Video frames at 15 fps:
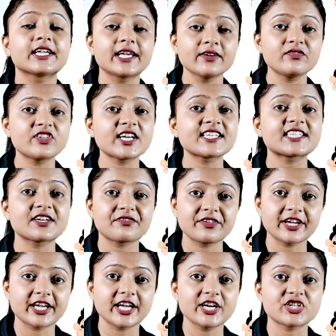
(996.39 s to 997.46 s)
Give
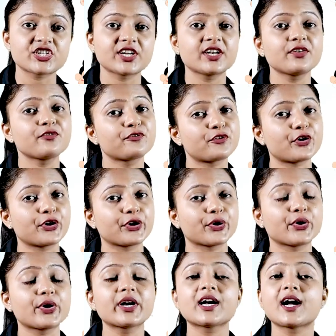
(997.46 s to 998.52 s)
justification for
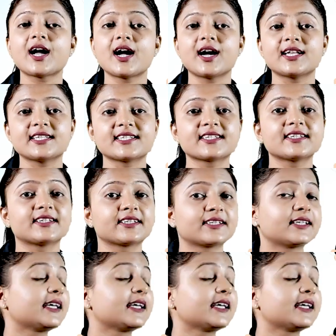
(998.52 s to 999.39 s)
your answer.